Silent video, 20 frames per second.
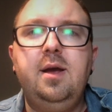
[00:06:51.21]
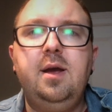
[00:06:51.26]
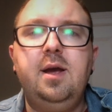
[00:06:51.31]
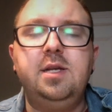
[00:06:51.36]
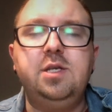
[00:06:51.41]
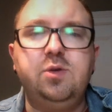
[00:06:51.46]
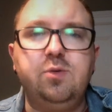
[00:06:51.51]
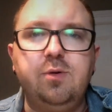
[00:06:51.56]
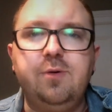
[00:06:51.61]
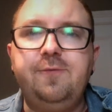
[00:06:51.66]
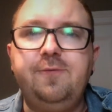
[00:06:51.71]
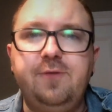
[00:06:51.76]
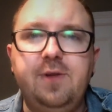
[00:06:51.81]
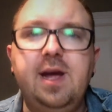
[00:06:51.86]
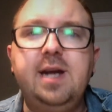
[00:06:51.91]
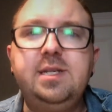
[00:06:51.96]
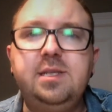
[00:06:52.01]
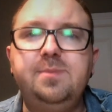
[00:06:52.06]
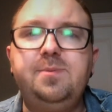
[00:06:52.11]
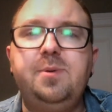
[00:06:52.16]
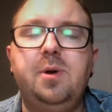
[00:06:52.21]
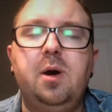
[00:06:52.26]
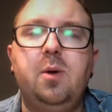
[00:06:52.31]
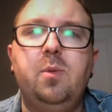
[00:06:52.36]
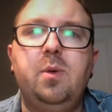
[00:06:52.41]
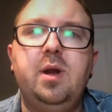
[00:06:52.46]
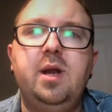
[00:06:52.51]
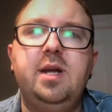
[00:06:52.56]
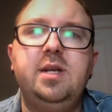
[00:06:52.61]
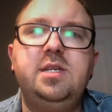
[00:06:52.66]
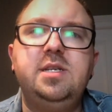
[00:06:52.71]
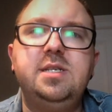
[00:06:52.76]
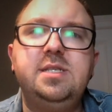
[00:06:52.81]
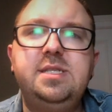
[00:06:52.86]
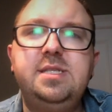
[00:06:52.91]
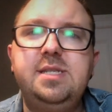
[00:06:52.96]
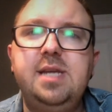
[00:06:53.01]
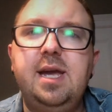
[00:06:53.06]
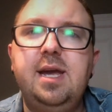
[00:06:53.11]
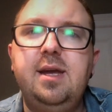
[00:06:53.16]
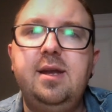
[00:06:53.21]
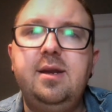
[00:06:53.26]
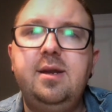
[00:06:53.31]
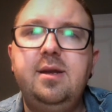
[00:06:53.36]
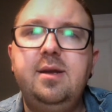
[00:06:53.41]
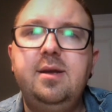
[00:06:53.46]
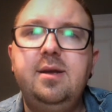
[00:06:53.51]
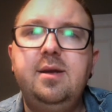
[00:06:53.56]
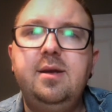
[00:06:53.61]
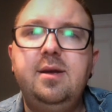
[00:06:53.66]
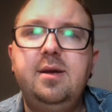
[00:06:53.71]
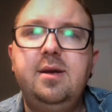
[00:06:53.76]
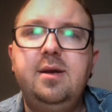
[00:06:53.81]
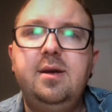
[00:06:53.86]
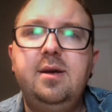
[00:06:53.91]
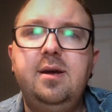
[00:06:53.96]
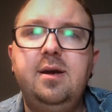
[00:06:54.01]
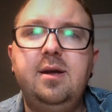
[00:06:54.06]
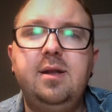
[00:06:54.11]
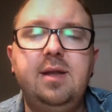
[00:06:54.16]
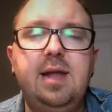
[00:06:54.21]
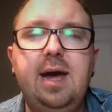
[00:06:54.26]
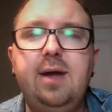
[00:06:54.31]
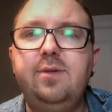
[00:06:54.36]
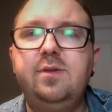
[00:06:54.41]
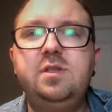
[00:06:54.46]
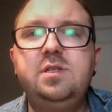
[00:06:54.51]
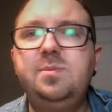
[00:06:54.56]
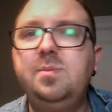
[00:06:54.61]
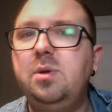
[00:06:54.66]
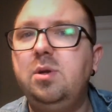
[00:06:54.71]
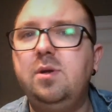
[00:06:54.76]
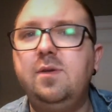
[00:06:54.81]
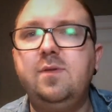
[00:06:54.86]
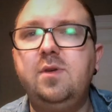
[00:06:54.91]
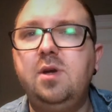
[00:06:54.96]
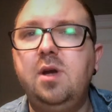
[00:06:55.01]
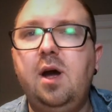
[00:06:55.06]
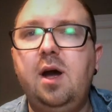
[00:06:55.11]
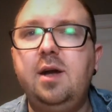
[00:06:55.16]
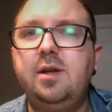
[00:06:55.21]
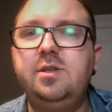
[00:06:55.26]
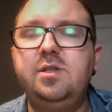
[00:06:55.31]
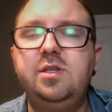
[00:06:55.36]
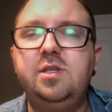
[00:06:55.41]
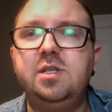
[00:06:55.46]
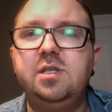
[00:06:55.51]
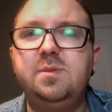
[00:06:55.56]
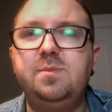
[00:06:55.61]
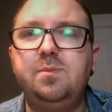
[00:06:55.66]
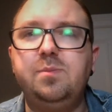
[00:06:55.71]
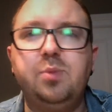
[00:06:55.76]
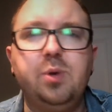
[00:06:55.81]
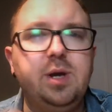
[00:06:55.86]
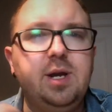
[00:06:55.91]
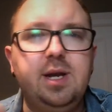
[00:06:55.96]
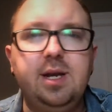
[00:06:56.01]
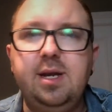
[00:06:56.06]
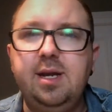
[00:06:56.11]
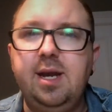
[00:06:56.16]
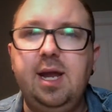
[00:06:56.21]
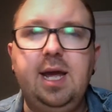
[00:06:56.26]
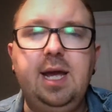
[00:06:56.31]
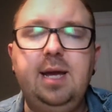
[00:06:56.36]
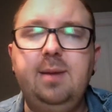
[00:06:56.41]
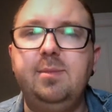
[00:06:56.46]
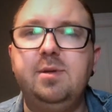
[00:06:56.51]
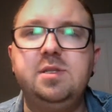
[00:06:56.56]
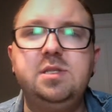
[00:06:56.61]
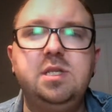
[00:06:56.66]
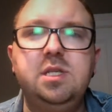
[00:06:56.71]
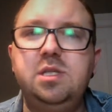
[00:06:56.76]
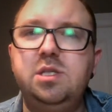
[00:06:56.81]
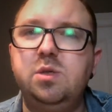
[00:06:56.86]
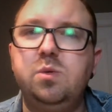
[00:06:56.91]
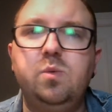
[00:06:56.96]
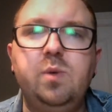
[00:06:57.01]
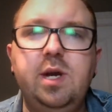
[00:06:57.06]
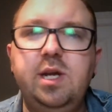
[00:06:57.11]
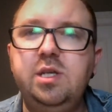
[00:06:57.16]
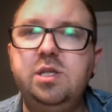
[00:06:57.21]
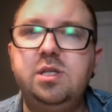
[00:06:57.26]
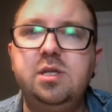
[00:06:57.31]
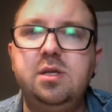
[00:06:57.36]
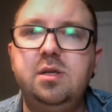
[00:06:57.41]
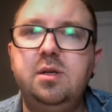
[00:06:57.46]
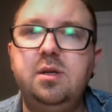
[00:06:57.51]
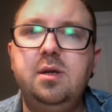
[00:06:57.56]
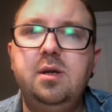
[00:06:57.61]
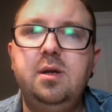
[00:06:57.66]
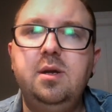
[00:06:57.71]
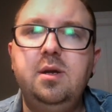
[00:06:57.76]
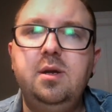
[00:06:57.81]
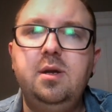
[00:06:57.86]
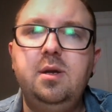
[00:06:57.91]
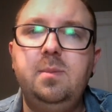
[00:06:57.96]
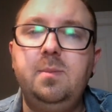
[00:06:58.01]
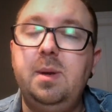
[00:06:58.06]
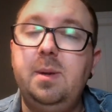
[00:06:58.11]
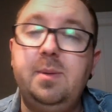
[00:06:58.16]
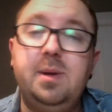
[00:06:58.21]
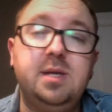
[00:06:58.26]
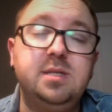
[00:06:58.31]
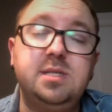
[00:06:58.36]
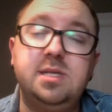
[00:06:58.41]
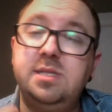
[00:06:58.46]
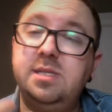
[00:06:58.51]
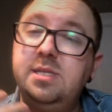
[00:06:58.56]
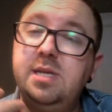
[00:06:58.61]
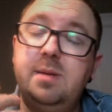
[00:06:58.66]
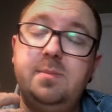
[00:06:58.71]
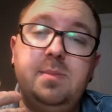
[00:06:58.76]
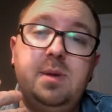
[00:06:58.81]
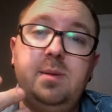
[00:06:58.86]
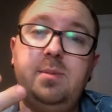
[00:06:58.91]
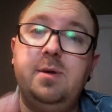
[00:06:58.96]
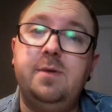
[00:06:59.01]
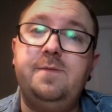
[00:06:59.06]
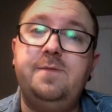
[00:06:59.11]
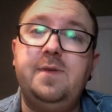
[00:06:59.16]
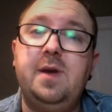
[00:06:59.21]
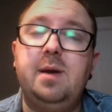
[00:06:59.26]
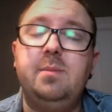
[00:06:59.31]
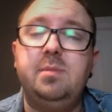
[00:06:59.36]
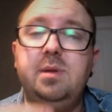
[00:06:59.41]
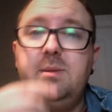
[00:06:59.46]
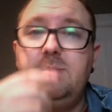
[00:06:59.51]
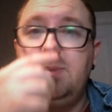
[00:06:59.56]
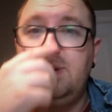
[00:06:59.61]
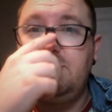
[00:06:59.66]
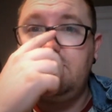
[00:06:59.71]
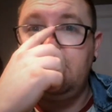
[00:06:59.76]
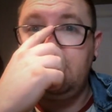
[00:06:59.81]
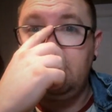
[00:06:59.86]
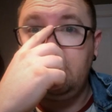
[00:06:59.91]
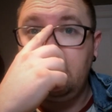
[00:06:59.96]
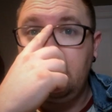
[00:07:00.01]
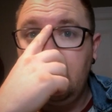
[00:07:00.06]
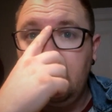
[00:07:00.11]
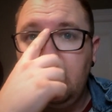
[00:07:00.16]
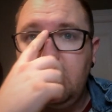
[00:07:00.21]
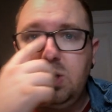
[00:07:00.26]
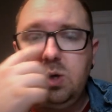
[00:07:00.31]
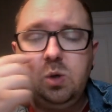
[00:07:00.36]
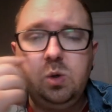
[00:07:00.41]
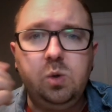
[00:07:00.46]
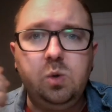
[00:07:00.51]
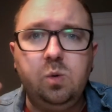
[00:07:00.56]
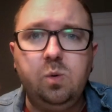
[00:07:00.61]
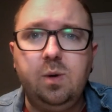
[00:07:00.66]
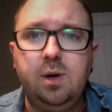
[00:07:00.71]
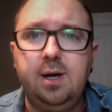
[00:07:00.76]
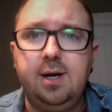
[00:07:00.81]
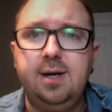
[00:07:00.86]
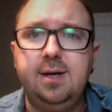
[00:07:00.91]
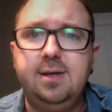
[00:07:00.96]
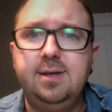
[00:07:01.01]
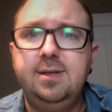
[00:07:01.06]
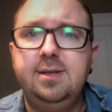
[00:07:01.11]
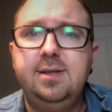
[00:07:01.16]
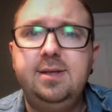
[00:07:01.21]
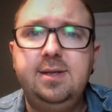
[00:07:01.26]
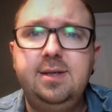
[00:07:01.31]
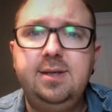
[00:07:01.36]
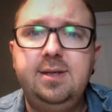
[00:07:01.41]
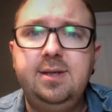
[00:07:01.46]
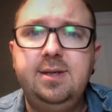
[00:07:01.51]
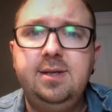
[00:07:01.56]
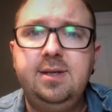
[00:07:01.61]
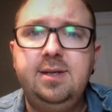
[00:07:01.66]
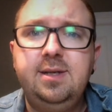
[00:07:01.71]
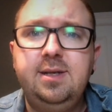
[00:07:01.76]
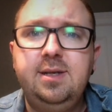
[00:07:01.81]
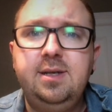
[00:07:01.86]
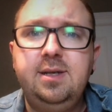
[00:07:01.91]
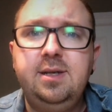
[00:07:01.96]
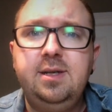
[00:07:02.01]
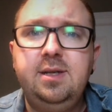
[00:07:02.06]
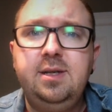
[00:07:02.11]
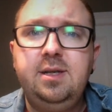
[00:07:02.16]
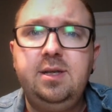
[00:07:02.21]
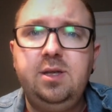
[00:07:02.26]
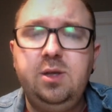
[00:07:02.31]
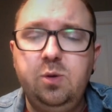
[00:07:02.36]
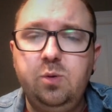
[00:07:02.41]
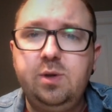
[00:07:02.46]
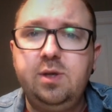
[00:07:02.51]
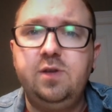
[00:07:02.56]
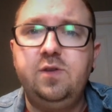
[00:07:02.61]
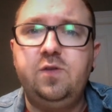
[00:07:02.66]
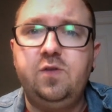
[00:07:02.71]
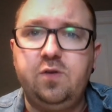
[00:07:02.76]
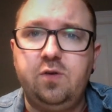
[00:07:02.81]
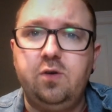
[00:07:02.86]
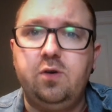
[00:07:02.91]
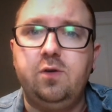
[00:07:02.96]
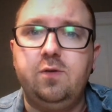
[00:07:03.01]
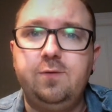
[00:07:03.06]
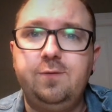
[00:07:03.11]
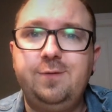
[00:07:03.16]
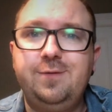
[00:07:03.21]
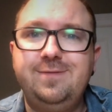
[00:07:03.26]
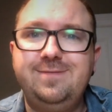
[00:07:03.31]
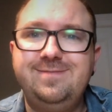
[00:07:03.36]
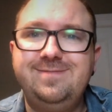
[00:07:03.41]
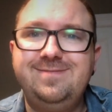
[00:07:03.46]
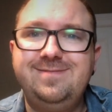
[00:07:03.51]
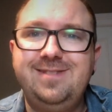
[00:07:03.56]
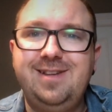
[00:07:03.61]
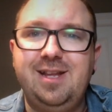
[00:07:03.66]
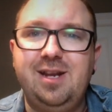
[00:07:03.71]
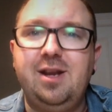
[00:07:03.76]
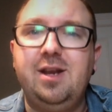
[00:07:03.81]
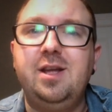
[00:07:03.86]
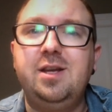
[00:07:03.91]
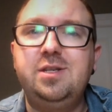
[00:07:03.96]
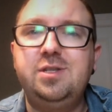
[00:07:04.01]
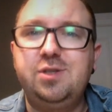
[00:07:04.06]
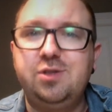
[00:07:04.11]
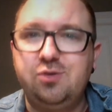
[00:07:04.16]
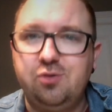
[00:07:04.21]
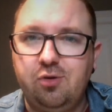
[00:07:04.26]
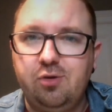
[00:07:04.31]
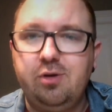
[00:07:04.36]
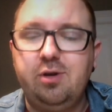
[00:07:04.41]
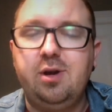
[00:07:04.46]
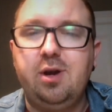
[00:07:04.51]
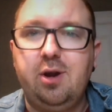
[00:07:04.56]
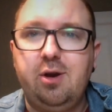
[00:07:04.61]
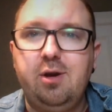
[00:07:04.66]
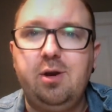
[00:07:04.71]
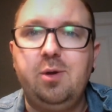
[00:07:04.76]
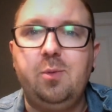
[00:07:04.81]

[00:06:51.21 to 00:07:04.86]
as you reflect upon what I just said, allow the Spirit of God to just bring a name, a situation, maybe, as I said, maybe a family member who uh, you can serve in an extraordinary